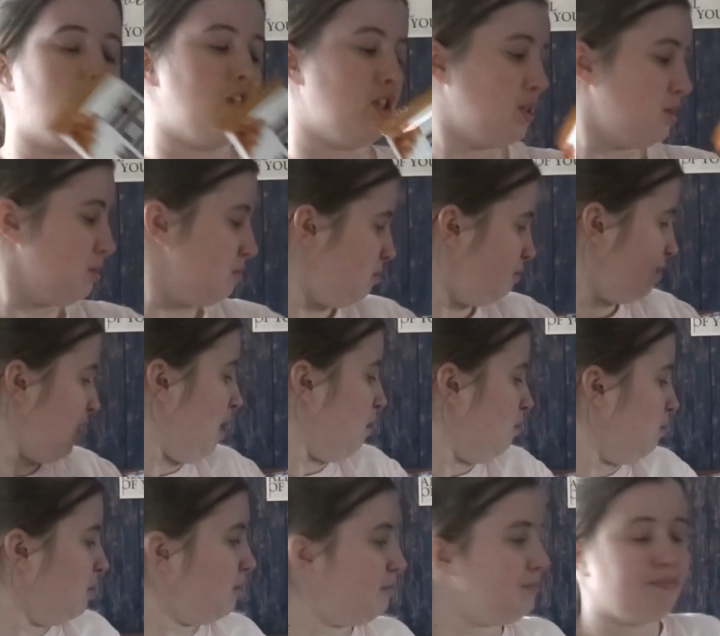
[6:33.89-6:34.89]
just that
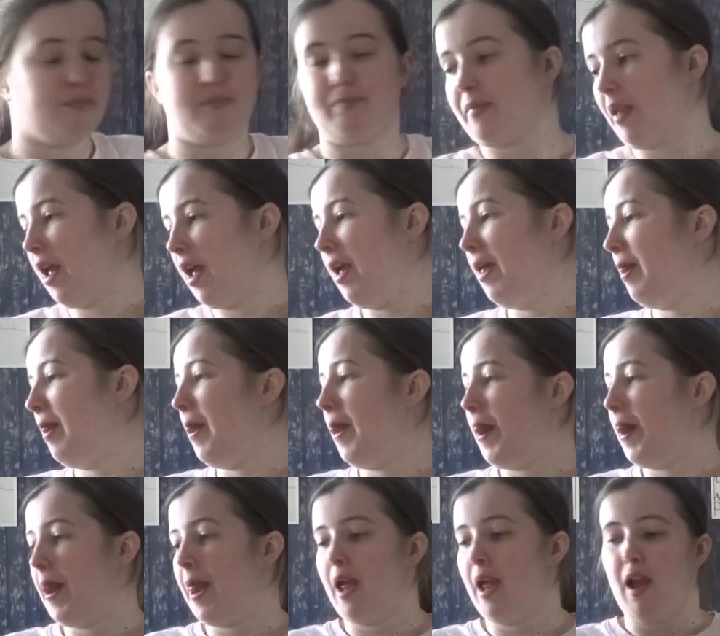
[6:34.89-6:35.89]
one.
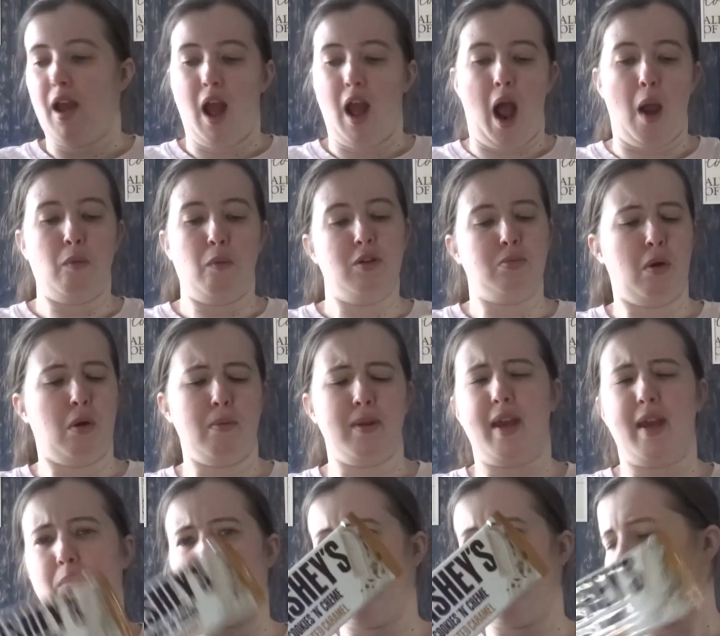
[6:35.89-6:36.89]
I would probably
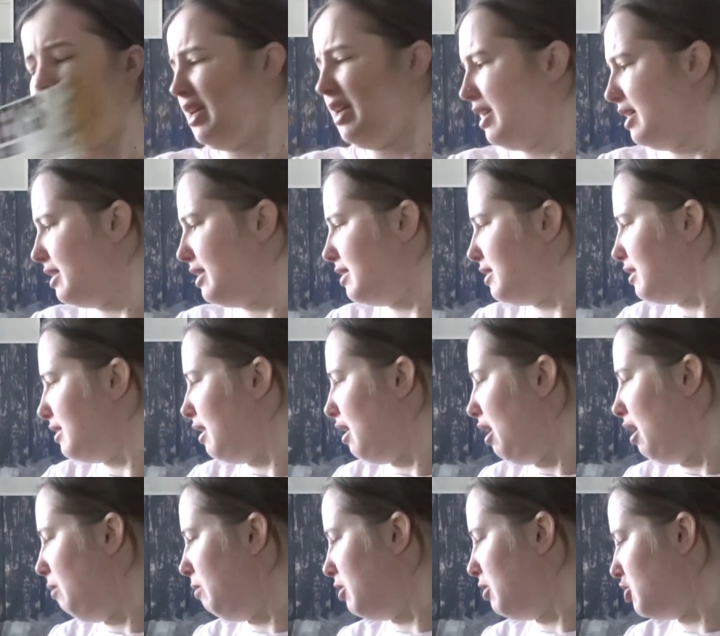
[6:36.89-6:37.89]
get one of these.
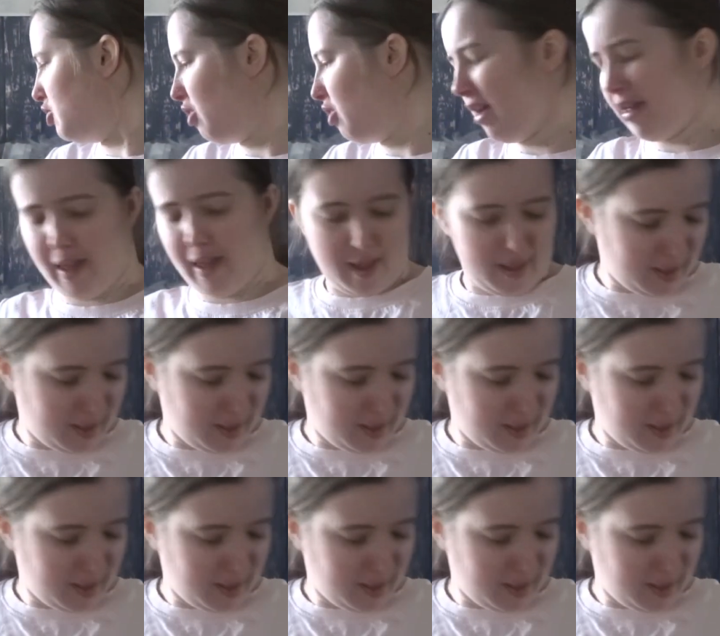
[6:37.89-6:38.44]
I want to try that.